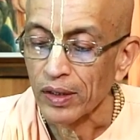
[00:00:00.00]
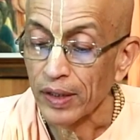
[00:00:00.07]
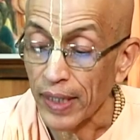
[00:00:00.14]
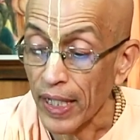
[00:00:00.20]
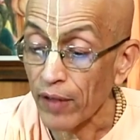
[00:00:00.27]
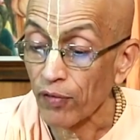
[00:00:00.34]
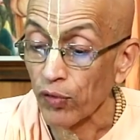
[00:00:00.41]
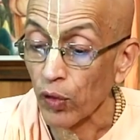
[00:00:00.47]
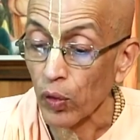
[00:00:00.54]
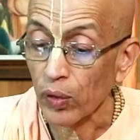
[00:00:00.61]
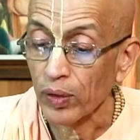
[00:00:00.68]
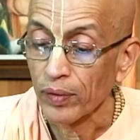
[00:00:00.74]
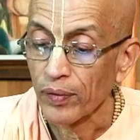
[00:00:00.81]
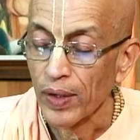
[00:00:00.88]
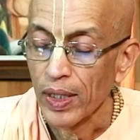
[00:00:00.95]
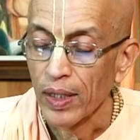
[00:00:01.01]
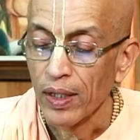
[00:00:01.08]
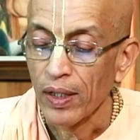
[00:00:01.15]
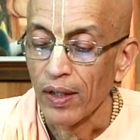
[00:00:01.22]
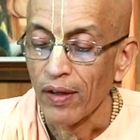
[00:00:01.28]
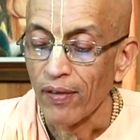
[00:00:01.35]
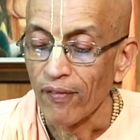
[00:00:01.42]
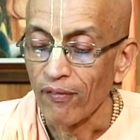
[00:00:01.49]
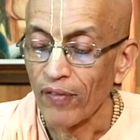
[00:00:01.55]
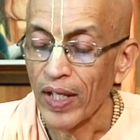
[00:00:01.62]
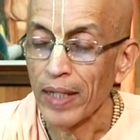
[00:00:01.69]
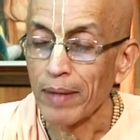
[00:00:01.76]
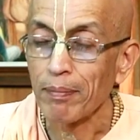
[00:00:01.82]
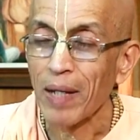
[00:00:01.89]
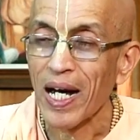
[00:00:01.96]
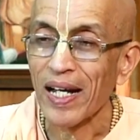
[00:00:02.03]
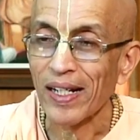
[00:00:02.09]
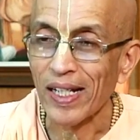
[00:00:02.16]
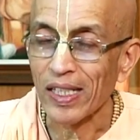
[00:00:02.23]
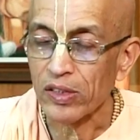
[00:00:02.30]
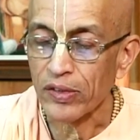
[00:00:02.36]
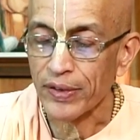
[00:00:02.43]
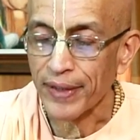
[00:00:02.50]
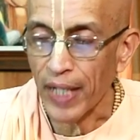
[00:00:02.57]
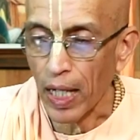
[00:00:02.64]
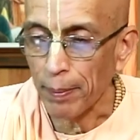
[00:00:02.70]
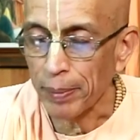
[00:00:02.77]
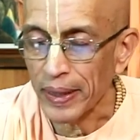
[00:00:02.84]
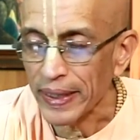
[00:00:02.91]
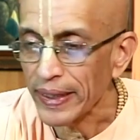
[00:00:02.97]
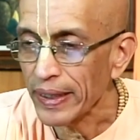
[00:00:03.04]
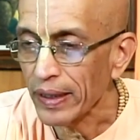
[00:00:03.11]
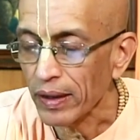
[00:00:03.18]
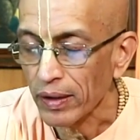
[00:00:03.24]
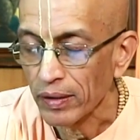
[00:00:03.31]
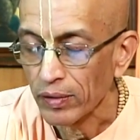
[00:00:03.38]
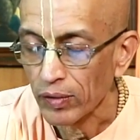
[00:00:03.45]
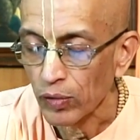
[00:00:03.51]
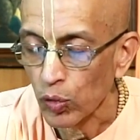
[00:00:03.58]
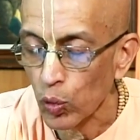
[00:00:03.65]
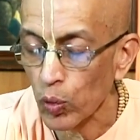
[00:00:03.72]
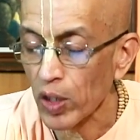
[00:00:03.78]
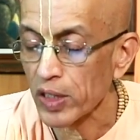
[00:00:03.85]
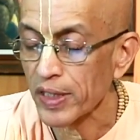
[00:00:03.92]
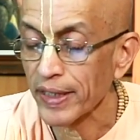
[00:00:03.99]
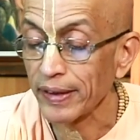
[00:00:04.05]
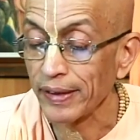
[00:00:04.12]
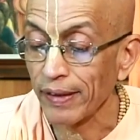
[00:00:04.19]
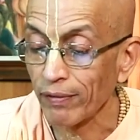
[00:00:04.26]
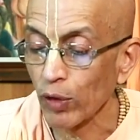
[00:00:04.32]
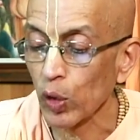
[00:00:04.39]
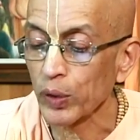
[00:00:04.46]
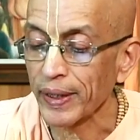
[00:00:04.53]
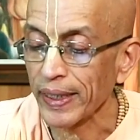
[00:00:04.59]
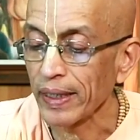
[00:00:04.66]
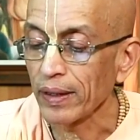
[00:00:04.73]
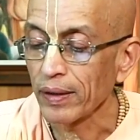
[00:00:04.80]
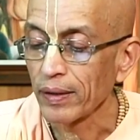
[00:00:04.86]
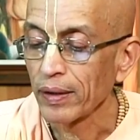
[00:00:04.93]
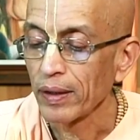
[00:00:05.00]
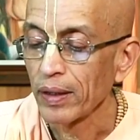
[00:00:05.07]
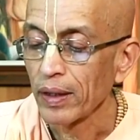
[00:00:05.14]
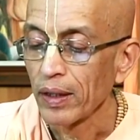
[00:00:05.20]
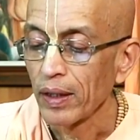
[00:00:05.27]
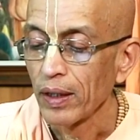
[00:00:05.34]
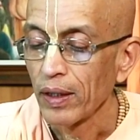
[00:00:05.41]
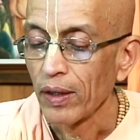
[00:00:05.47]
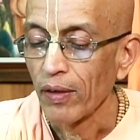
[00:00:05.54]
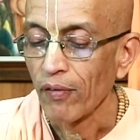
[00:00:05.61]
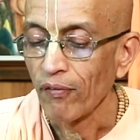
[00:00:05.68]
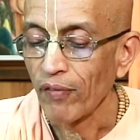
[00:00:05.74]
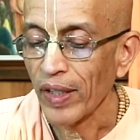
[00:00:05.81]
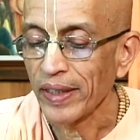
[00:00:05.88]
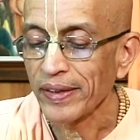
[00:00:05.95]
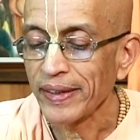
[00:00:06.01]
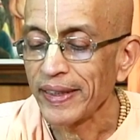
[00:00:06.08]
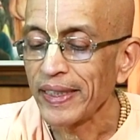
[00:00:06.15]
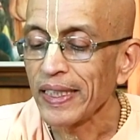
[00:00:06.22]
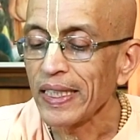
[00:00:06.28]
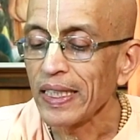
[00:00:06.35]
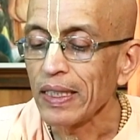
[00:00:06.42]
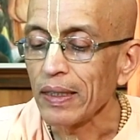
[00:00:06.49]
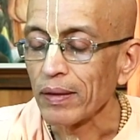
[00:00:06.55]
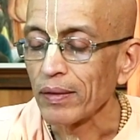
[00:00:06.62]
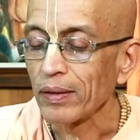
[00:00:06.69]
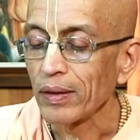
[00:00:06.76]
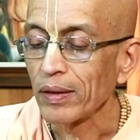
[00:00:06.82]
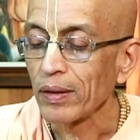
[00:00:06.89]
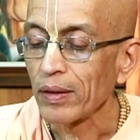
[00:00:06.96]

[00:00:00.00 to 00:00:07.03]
Therefore, when Maharaj Nabhi, who was a devotee, when he